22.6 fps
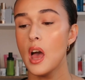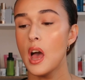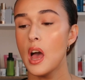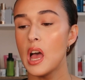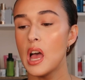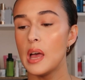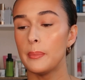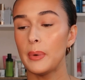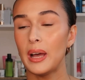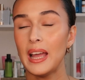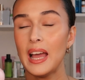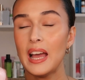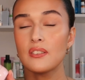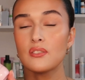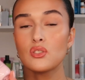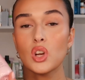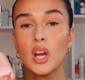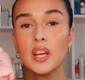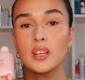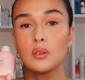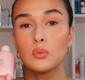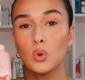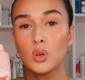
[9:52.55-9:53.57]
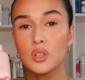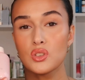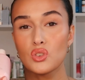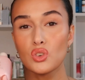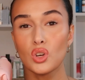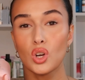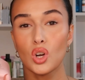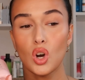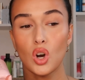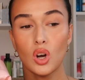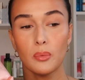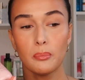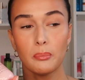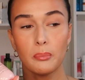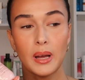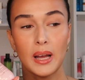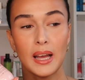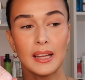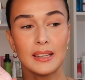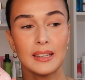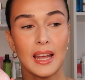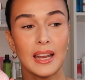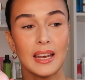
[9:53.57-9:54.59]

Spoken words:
I had tried it once on a cotton pad